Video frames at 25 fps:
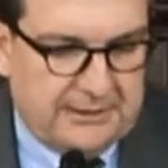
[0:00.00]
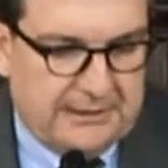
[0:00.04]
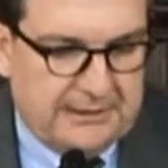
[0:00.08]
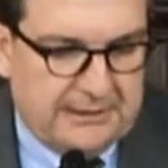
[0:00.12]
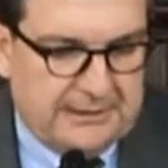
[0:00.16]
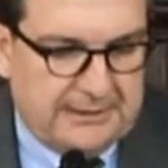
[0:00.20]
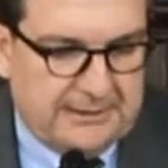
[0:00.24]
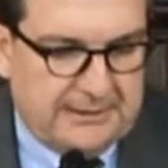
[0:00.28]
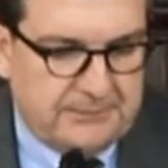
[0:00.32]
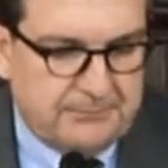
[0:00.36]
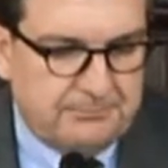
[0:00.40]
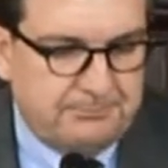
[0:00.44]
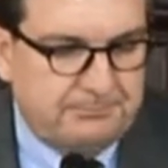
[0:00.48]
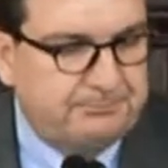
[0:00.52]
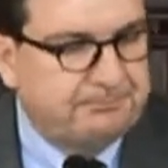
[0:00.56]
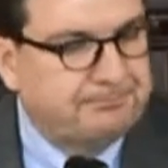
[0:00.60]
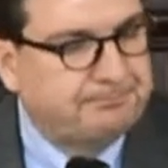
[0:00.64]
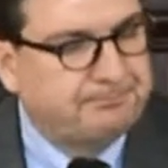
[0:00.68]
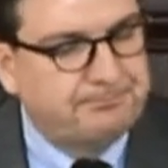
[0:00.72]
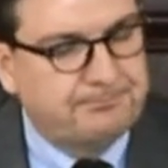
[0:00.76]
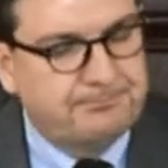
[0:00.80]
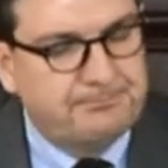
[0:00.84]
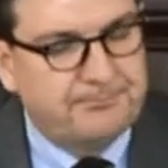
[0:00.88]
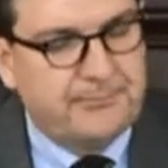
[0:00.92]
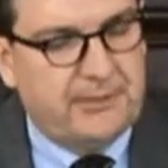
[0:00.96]

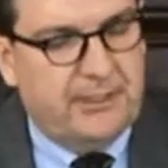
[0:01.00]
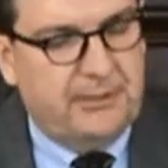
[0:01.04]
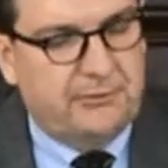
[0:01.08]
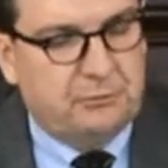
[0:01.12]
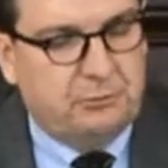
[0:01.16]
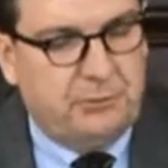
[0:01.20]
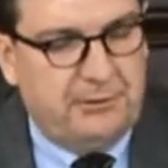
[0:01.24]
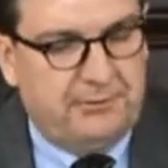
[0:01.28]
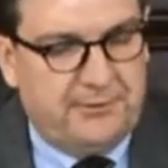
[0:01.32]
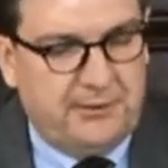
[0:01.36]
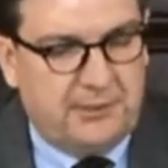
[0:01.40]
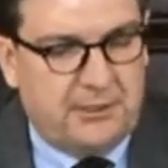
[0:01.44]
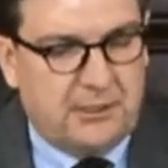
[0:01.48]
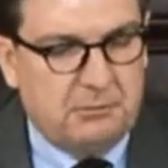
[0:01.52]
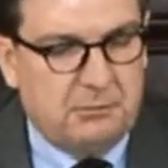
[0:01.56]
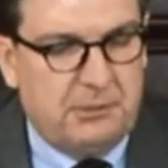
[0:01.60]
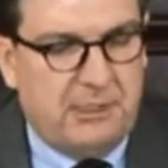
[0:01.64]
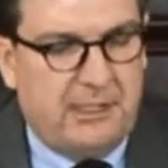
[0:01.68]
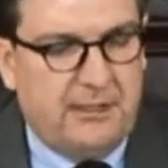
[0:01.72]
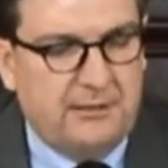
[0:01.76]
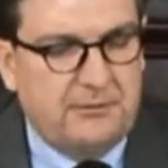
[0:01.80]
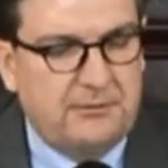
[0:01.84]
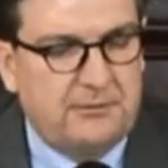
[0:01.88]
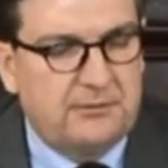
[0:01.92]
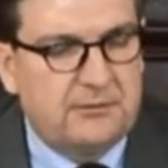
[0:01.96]
As we think
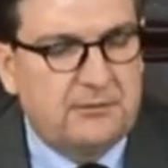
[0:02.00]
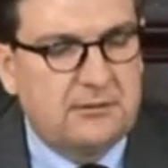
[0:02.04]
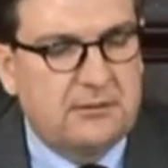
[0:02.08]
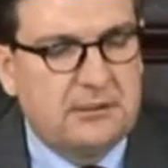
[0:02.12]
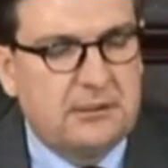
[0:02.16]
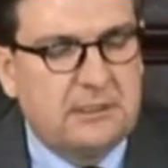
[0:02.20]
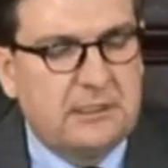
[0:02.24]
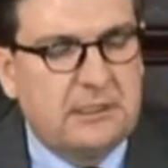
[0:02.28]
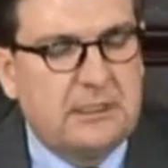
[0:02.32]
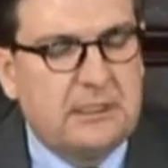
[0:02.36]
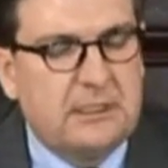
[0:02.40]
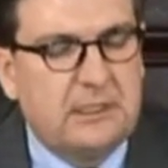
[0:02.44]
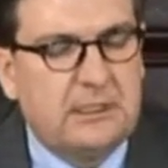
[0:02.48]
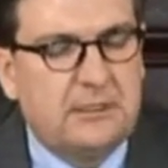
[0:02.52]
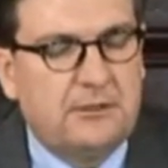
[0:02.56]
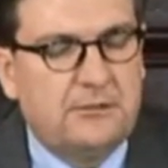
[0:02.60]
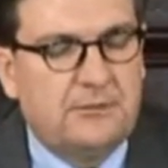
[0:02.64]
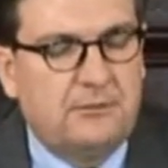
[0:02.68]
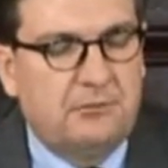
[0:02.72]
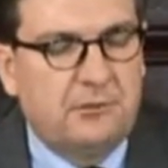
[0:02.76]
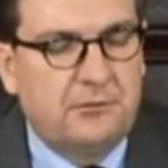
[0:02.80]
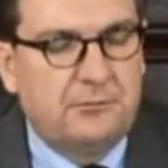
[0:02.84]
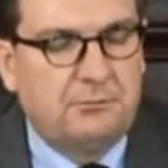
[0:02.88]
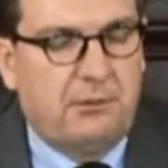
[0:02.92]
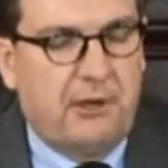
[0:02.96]
about
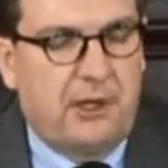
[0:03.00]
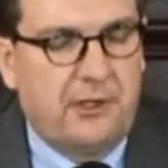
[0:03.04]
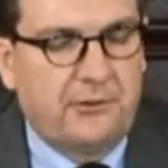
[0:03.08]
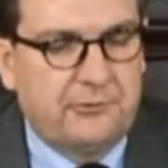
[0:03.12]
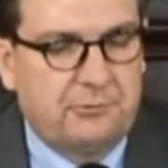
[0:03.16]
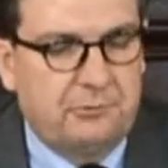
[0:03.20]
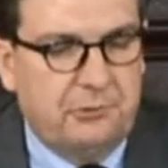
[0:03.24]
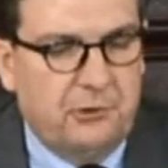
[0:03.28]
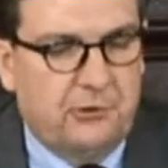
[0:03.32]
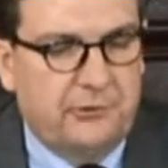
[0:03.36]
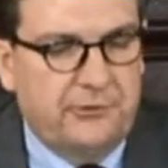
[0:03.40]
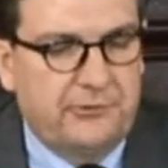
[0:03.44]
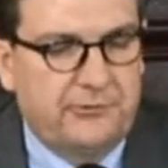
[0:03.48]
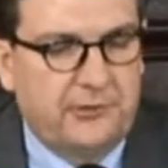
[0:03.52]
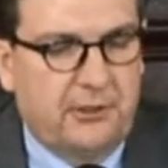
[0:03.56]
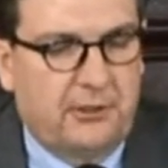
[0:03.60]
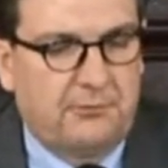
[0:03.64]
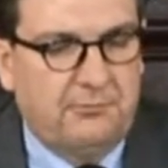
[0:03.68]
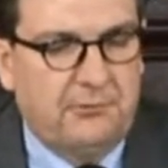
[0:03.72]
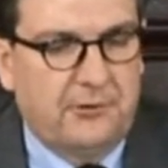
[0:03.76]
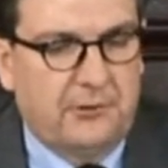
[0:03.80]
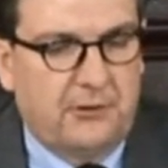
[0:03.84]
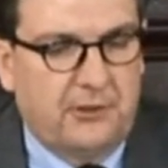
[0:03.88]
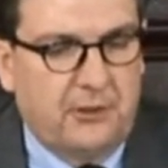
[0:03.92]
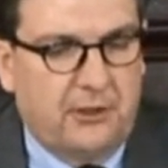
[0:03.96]
the responsibilities
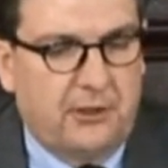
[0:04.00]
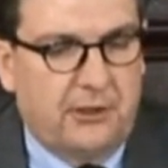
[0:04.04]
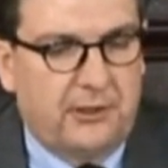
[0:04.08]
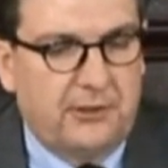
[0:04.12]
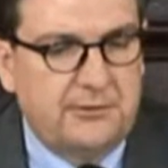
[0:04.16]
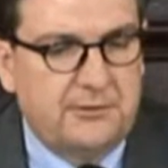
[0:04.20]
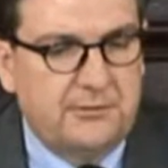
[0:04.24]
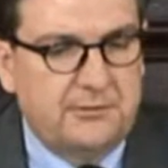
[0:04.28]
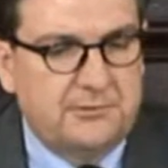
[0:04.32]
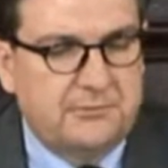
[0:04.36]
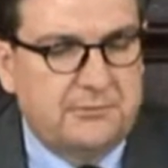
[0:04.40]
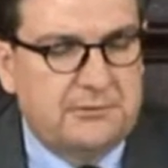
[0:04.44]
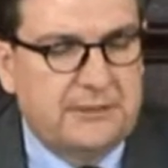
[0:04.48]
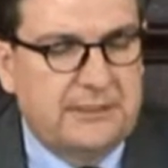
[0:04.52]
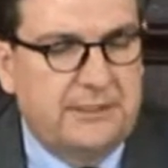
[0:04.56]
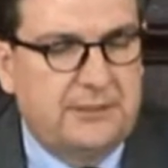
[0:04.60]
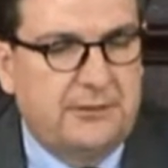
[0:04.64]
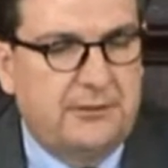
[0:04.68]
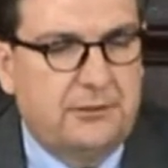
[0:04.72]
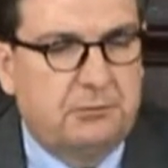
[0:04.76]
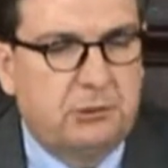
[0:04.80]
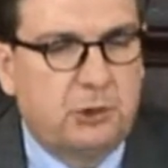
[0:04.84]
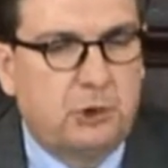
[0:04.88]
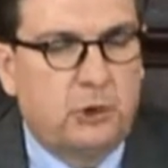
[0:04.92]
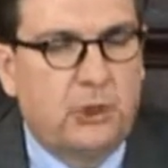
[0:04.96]
of the Guard
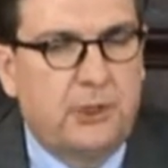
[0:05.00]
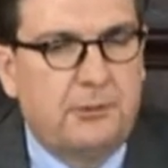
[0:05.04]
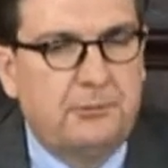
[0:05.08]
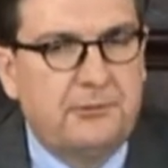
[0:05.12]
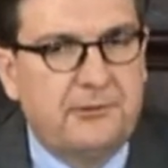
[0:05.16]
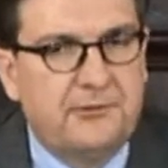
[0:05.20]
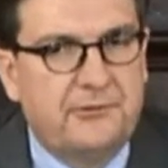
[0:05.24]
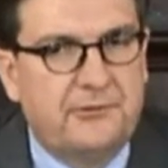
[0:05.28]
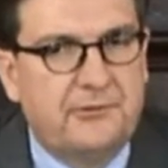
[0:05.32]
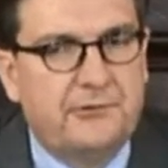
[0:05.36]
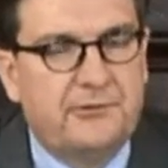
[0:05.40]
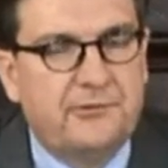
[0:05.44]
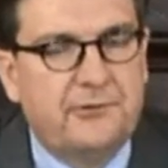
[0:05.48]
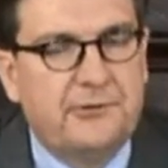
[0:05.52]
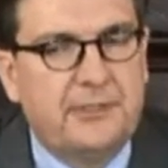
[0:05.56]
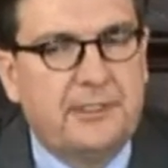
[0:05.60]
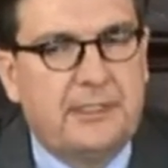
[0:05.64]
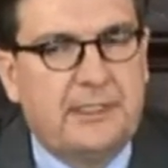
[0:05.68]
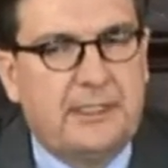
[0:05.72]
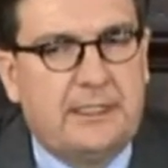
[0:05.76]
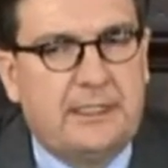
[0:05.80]
and deployments,